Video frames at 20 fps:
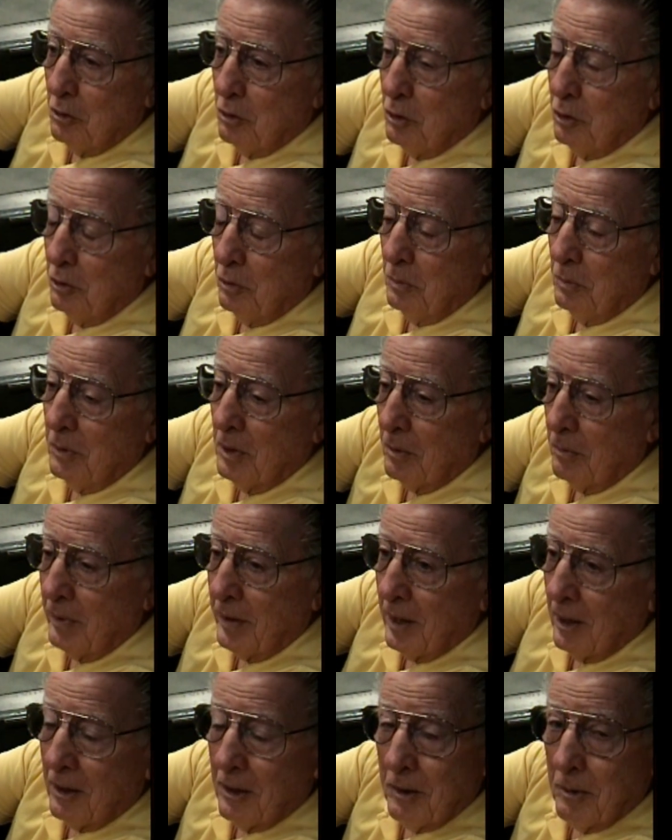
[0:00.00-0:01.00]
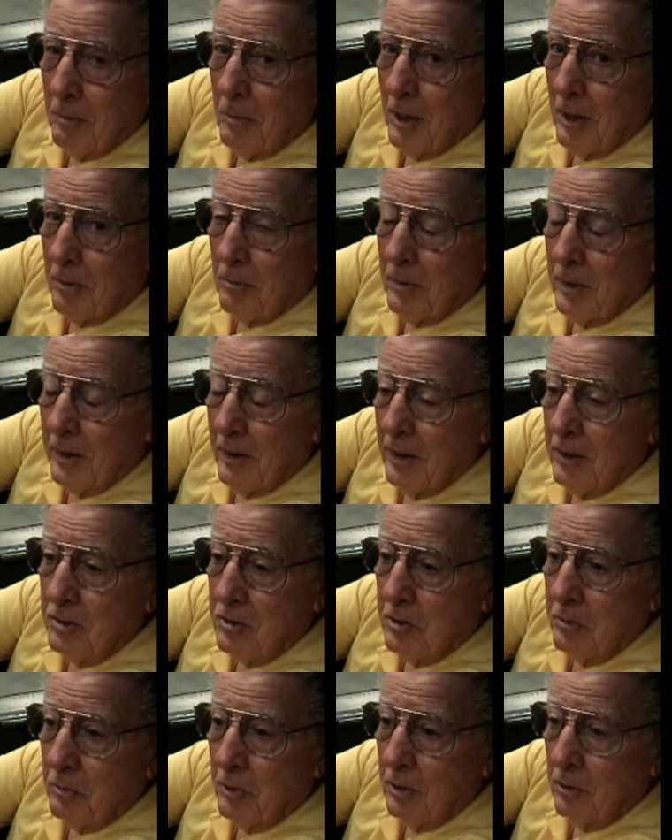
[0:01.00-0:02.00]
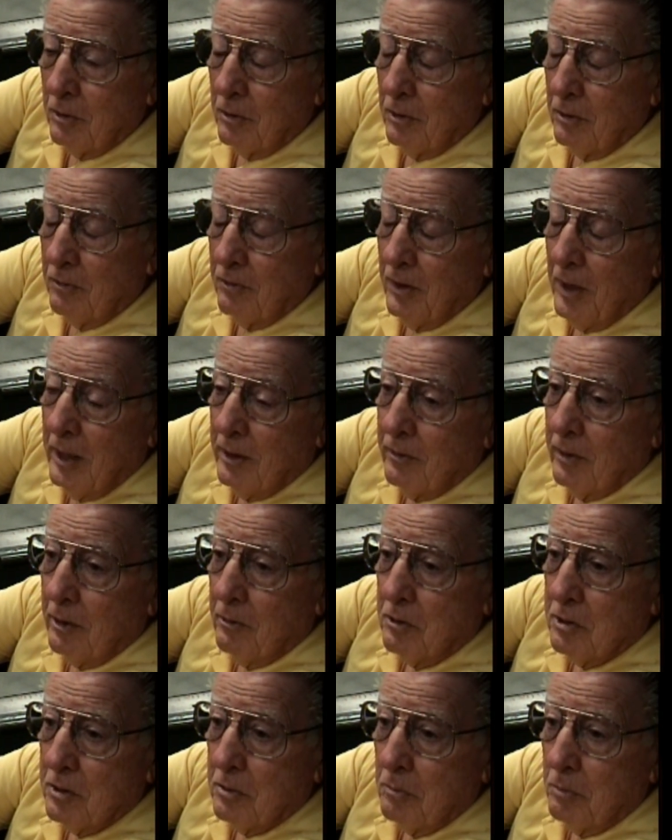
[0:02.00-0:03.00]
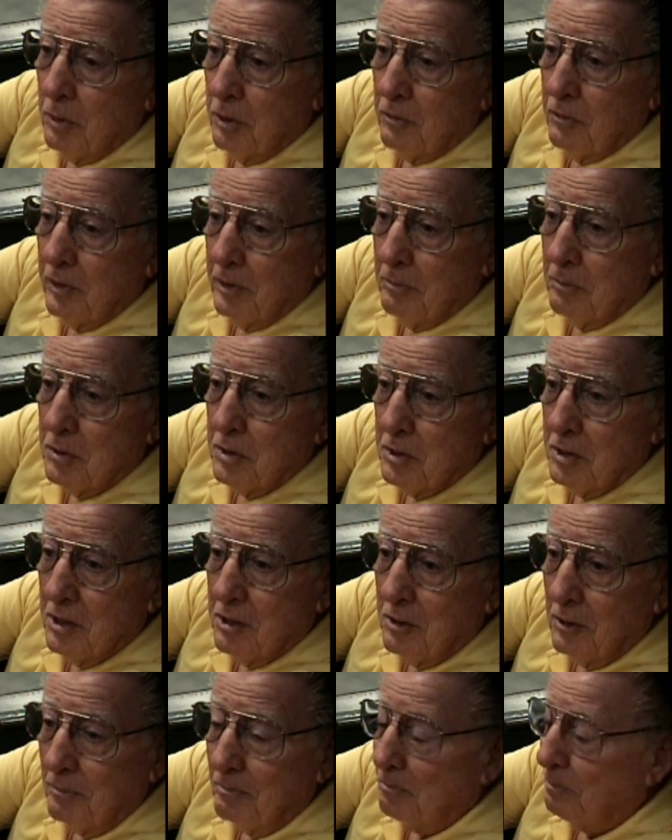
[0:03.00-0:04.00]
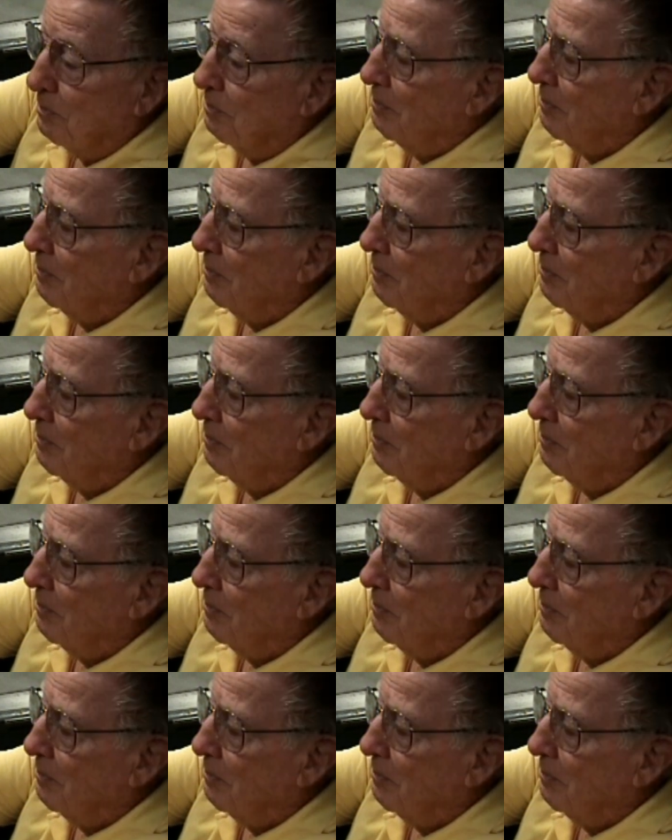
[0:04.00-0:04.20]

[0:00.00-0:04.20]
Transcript: tube coming out of the bottom of the KC-135, I was in perfect position.